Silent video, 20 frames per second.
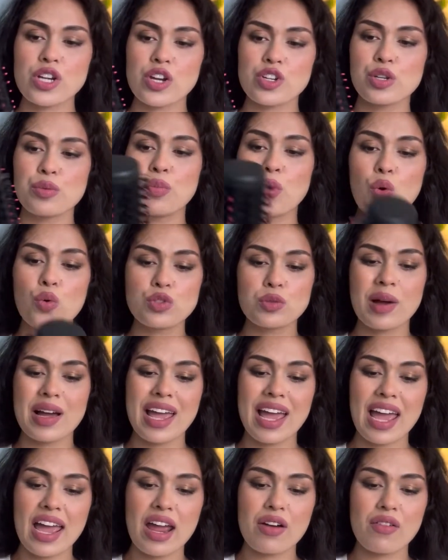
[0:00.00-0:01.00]
actually pulled my
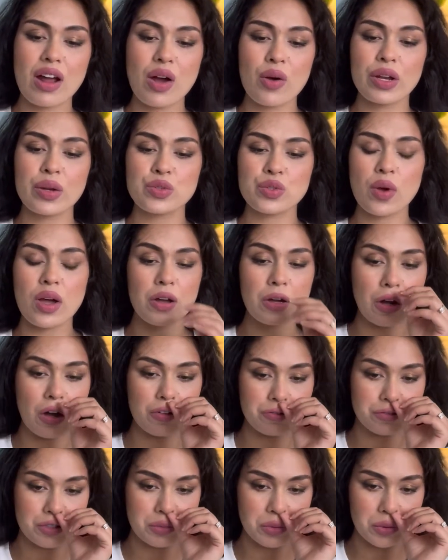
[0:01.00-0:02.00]
hair out and it was quite
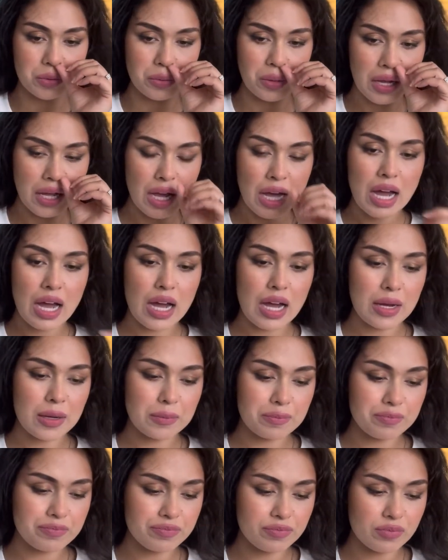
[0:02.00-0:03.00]
uncomfortable.
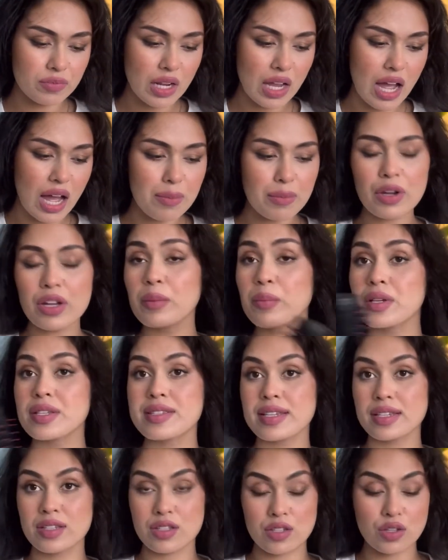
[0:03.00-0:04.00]
I'm going to
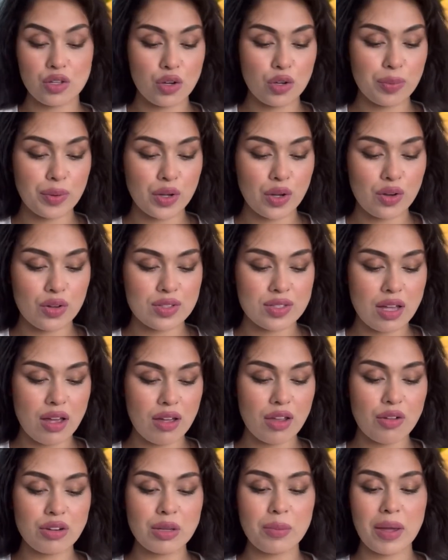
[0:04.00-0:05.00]
persist though, because I
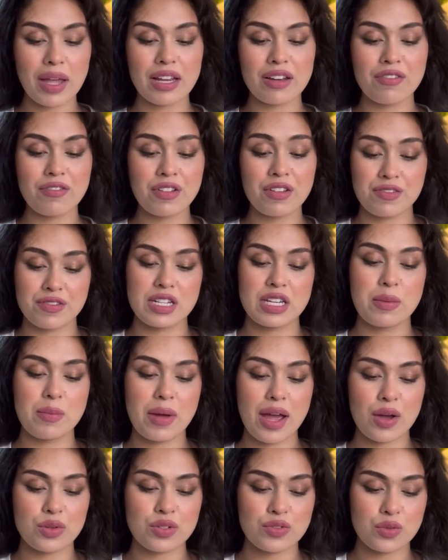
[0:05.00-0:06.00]
only paid
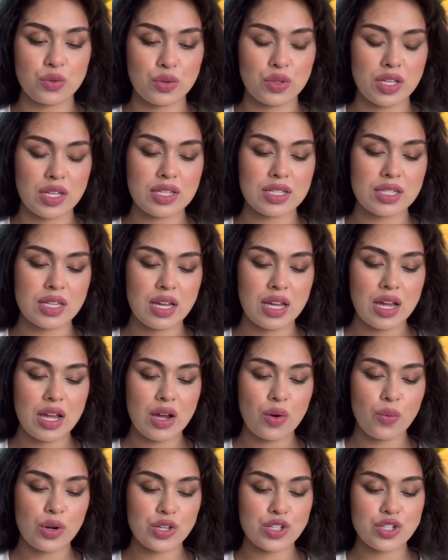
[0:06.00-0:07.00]
£15 for this,
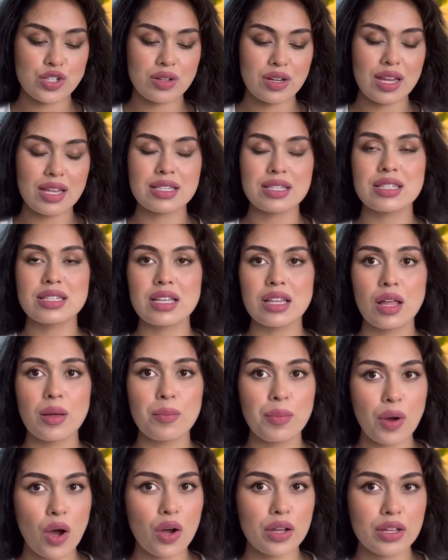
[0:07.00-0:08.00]
which is still a
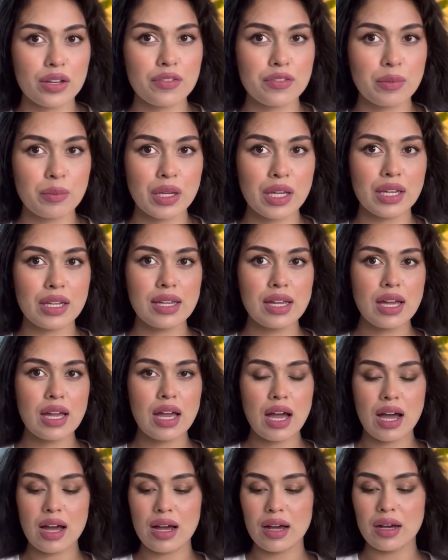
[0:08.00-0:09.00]
bargain for me,
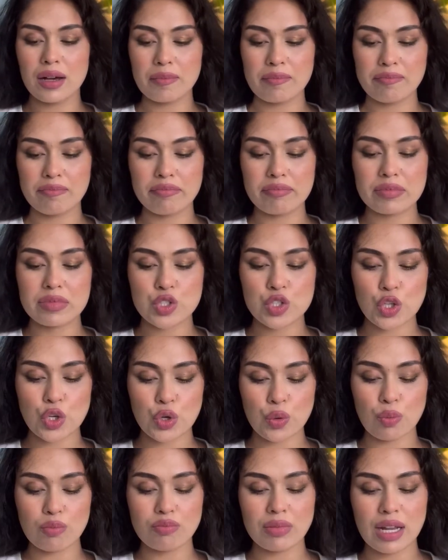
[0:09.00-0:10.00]

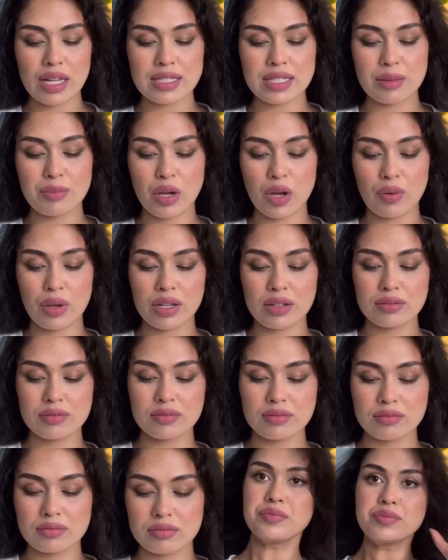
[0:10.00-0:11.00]
so let's keep going.
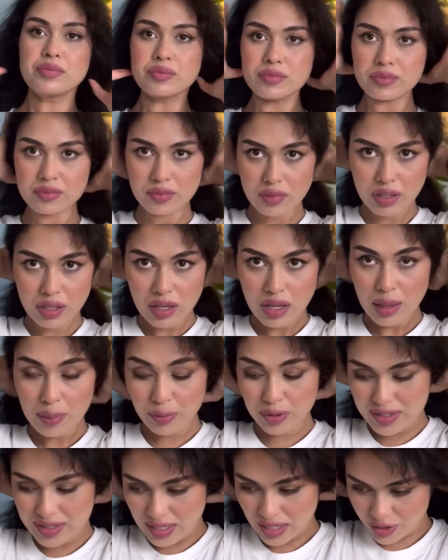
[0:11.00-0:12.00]
I'm going
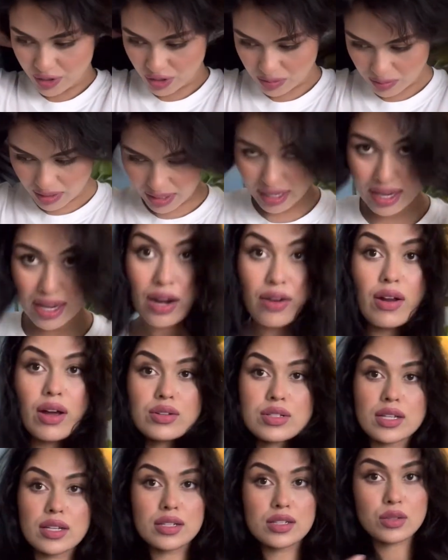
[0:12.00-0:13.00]
to section my hair out
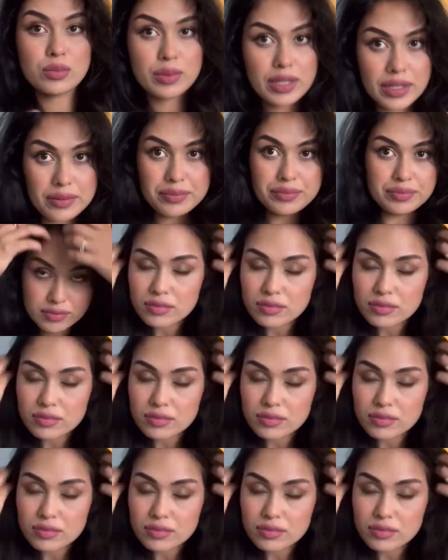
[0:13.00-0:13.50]
a little bit.